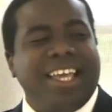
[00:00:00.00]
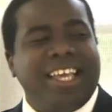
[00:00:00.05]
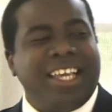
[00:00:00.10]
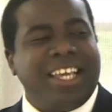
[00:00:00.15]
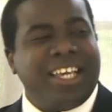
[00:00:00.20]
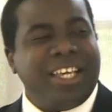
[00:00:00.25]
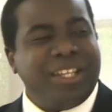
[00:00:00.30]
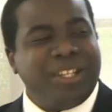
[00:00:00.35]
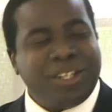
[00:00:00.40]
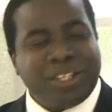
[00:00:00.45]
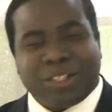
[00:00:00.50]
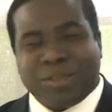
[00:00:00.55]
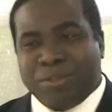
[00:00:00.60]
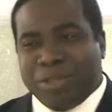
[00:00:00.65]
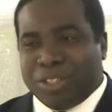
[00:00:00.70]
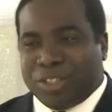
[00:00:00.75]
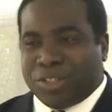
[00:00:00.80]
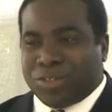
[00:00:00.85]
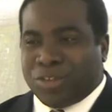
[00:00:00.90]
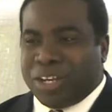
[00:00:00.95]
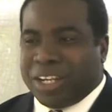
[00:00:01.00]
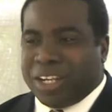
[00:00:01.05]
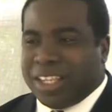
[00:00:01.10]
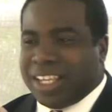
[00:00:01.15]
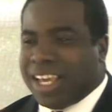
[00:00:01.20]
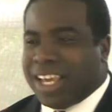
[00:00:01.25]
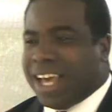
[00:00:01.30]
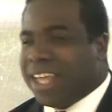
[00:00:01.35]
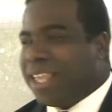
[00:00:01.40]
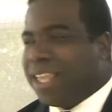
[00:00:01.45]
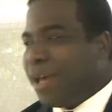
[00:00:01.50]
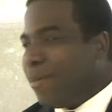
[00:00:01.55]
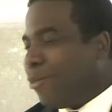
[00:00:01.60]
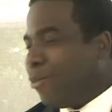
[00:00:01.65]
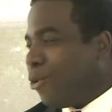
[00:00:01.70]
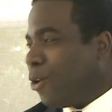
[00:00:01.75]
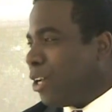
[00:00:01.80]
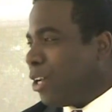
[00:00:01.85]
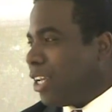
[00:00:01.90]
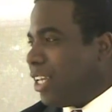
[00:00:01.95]
He looked me straight in the eye that
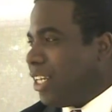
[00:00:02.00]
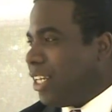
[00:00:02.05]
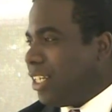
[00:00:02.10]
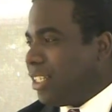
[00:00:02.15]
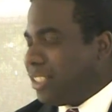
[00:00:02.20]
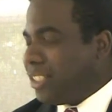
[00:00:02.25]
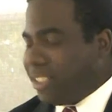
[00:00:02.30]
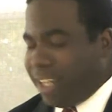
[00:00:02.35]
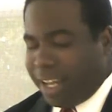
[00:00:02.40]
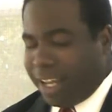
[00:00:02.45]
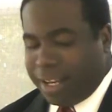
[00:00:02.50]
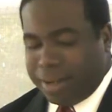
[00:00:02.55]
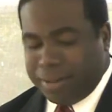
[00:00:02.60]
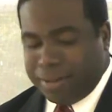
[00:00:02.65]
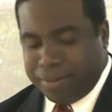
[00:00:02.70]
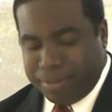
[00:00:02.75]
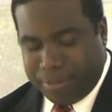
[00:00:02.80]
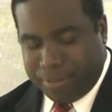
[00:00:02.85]
morning and he said,